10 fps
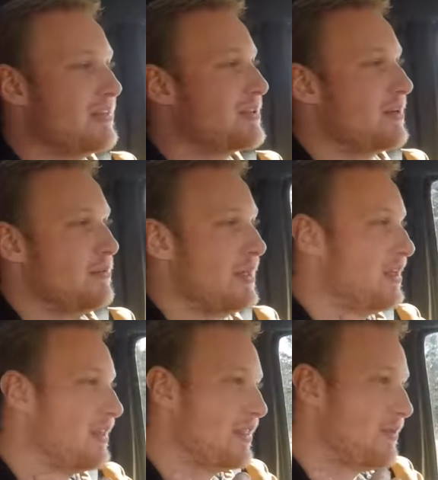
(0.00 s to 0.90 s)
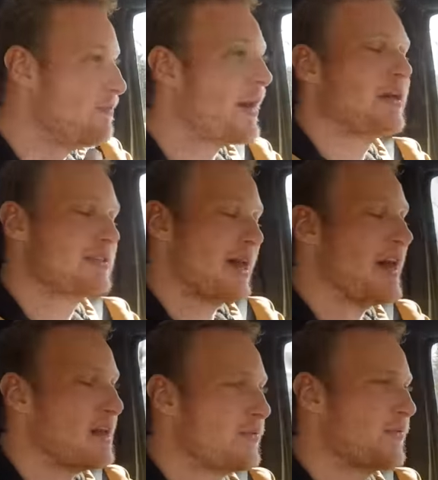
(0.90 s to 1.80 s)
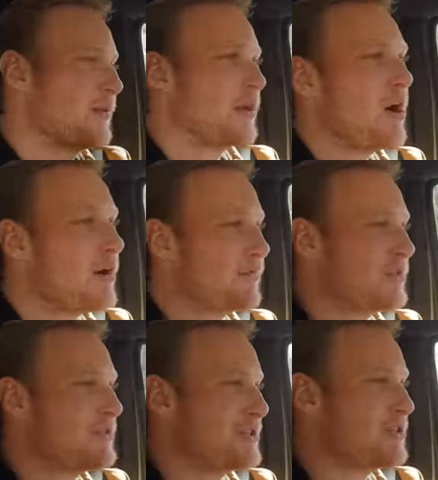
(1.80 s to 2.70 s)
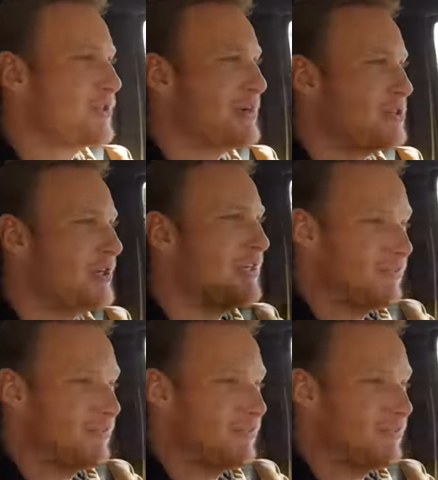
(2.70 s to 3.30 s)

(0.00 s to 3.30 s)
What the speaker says: is gonna be the better tire for your off-road situation,